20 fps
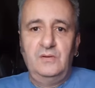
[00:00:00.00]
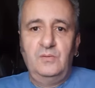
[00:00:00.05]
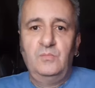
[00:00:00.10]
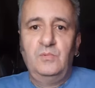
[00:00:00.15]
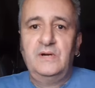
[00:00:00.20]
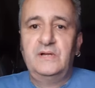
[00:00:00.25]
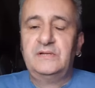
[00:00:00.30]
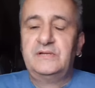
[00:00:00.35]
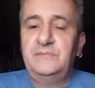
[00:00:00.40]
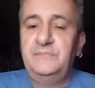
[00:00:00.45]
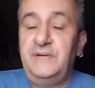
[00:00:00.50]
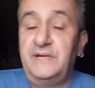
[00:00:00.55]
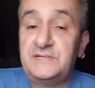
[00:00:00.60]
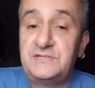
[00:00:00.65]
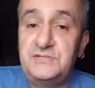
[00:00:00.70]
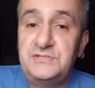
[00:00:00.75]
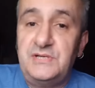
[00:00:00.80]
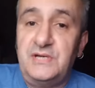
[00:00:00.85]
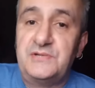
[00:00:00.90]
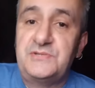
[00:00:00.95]
Welcome back
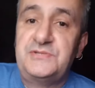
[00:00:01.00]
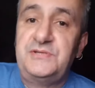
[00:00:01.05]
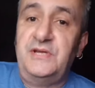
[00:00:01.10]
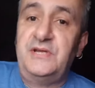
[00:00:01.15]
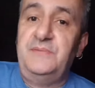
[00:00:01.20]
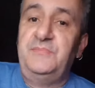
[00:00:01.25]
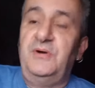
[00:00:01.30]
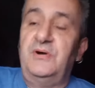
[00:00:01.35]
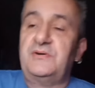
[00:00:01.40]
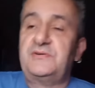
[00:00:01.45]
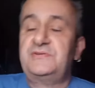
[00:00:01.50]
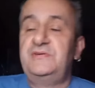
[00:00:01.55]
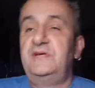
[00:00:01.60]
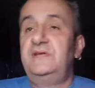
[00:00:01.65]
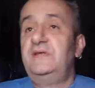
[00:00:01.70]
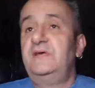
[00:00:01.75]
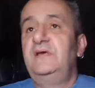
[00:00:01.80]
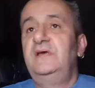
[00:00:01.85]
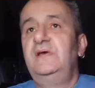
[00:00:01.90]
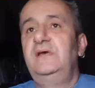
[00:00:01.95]
to Joe Stunner
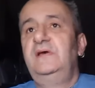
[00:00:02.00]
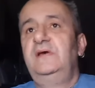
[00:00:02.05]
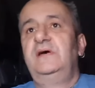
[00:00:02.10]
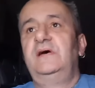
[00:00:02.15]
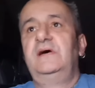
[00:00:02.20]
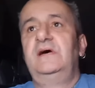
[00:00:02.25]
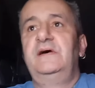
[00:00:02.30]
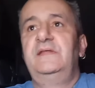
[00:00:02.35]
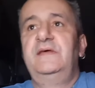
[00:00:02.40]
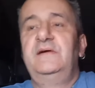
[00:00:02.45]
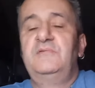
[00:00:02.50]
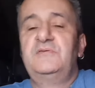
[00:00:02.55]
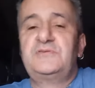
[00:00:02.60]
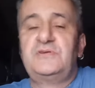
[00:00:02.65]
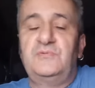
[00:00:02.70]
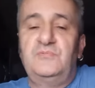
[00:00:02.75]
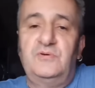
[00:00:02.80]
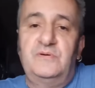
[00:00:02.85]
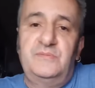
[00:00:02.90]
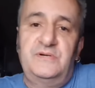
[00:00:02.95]
Boxing. There was
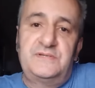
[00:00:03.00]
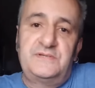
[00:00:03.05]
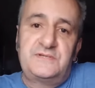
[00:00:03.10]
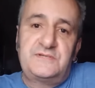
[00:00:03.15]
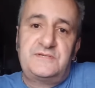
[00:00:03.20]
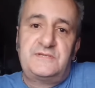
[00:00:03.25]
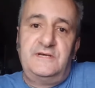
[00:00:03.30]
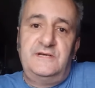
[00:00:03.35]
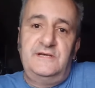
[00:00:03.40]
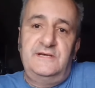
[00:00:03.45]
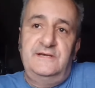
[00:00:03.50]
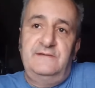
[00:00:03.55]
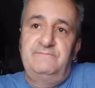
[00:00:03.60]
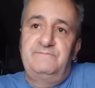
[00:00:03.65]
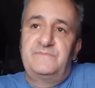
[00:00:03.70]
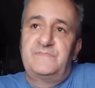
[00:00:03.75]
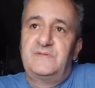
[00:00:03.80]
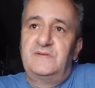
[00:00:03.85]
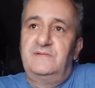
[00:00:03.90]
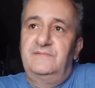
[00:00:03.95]
a woman's
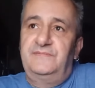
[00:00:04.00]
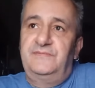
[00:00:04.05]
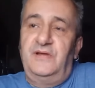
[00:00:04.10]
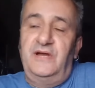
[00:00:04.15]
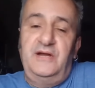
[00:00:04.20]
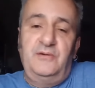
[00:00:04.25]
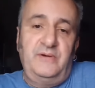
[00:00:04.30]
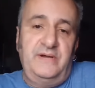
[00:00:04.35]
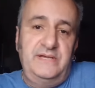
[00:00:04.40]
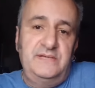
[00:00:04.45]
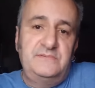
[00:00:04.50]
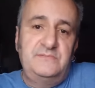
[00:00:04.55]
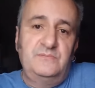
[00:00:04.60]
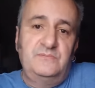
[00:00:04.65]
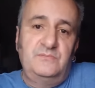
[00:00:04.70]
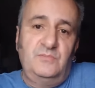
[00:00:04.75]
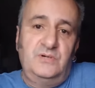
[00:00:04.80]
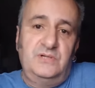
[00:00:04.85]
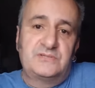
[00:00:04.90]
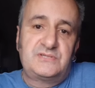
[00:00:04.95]
flyweight
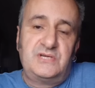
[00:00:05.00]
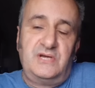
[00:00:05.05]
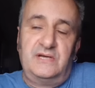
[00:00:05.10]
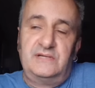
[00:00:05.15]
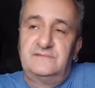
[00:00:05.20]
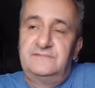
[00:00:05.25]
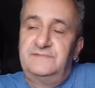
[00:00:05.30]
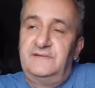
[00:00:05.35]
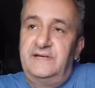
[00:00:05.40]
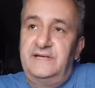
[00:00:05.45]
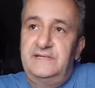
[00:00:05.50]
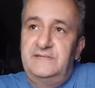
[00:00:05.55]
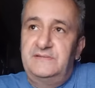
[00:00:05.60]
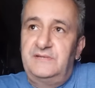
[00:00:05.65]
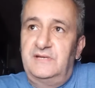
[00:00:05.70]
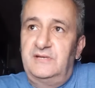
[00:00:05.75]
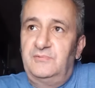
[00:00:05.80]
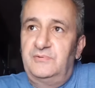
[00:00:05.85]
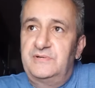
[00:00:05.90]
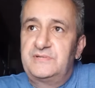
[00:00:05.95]
world title fight
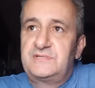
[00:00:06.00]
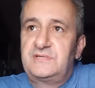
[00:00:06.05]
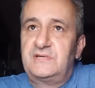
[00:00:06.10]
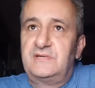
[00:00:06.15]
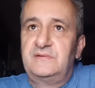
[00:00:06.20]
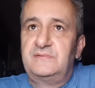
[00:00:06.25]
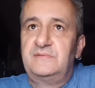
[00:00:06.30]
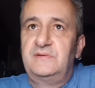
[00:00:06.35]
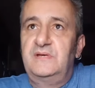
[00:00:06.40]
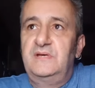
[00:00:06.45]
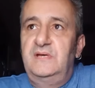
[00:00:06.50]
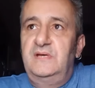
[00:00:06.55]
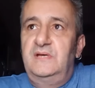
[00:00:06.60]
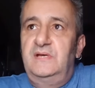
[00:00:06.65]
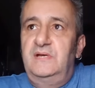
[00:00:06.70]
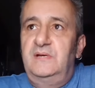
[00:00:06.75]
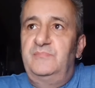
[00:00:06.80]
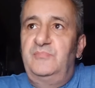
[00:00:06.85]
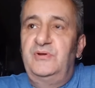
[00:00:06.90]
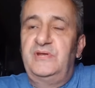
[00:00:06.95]
that I wanted to
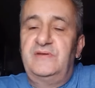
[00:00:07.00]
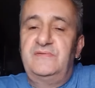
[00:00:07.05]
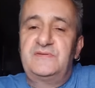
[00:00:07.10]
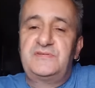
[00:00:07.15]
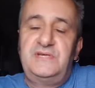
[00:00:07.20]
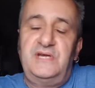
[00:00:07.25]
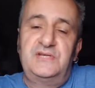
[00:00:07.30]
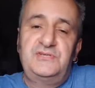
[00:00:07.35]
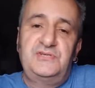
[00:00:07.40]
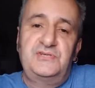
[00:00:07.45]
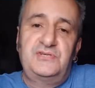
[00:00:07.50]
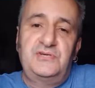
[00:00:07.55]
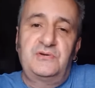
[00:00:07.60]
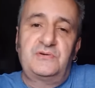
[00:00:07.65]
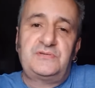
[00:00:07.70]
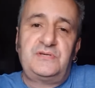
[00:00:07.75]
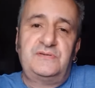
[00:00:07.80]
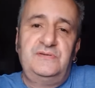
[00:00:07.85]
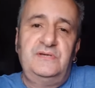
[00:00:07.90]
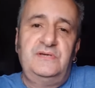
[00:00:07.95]
bring your attention to
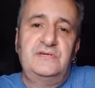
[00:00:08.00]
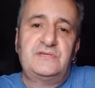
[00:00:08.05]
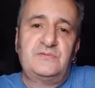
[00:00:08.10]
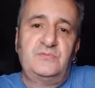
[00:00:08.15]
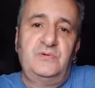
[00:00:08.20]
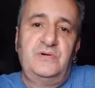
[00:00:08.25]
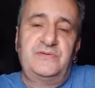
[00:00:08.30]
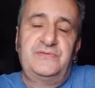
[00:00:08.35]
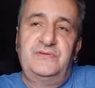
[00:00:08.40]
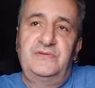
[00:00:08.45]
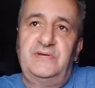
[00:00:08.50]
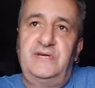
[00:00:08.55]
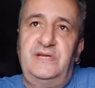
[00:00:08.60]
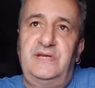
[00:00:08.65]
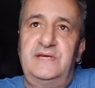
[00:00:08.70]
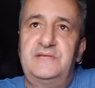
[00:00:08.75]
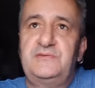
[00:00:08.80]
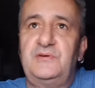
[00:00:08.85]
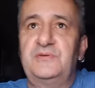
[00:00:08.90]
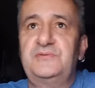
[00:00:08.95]
because I think it's worth looking
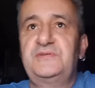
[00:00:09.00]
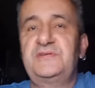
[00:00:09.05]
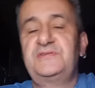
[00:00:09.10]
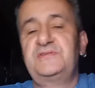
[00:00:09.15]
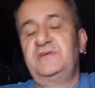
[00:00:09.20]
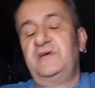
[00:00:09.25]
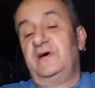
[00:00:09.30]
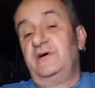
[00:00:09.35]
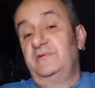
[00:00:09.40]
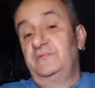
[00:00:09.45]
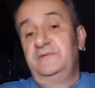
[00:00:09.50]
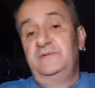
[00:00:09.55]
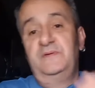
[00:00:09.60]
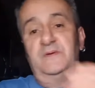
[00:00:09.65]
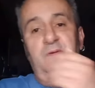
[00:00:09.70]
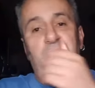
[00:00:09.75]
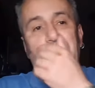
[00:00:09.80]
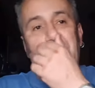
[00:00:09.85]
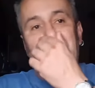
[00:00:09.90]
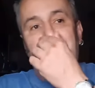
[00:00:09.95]
at. It's on DAZN,
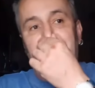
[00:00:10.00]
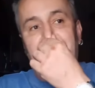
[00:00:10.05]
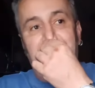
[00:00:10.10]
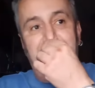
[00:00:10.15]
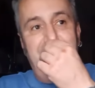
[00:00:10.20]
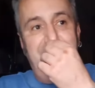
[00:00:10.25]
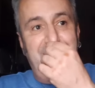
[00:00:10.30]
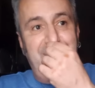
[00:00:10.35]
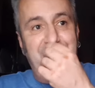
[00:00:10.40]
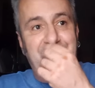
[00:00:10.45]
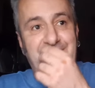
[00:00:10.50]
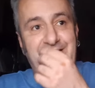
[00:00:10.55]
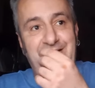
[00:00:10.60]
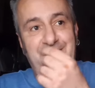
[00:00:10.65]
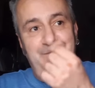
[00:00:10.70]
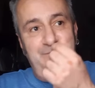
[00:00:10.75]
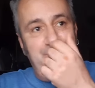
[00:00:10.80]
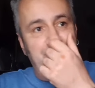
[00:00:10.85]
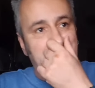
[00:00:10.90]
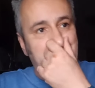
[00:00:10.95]

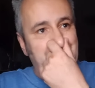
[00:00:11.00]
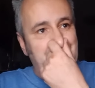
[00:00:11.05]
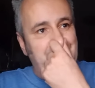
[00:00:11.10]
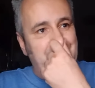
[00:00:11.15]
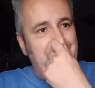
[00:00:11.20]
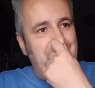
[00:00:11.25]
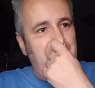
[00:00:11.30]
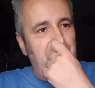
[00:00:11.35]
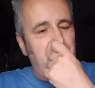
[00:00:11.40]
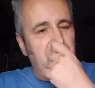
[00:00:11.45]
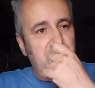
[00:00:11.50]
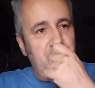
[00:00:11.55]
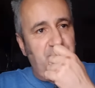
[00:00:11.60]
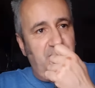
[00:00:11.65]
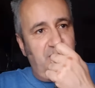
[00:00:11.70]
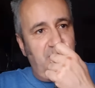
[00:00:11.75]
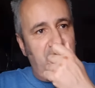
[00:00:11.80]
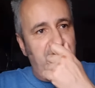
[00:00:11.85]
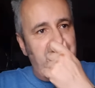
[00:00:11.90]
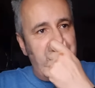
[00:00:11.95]
and it was
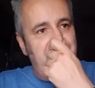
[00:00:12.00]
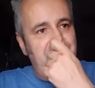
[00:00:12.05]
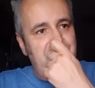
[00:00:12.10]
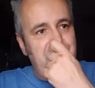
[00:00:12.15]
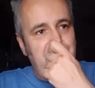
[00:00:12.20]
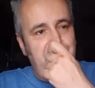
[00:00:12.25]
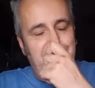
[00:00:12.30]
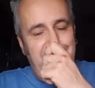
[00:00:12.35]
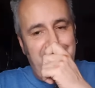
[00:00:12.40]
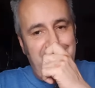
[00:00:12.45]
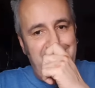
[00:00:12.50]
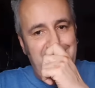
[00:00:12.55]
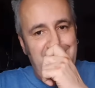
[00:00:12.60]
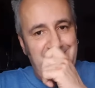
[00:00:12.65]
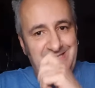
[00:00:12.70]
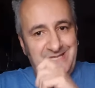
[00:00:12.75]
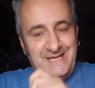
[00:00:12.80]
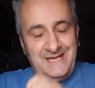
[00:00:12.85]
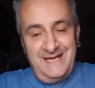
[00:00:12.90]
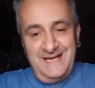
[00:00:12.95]
part of the
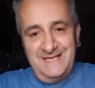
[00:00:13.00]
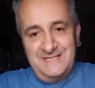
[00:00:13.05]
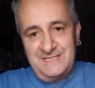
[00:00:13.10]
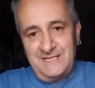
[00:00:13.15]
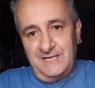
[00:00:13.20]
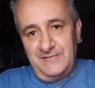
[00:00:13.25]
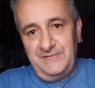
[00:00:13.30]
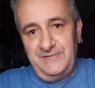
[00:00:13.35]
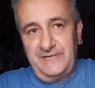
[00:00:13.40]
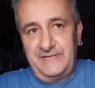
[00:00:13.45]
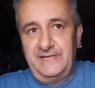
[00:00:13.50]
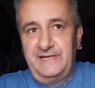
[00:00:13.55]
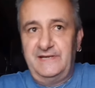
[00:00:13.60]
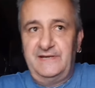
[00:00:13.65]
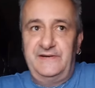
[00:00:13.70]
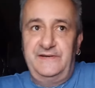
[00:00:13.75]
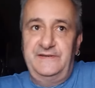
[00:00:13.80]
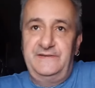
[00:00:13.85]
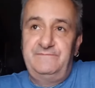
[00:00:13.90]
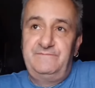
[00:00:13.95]
Zepeda Diaz
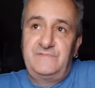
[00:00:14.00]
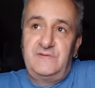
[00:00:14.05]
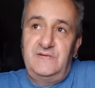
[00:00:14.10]
undercard.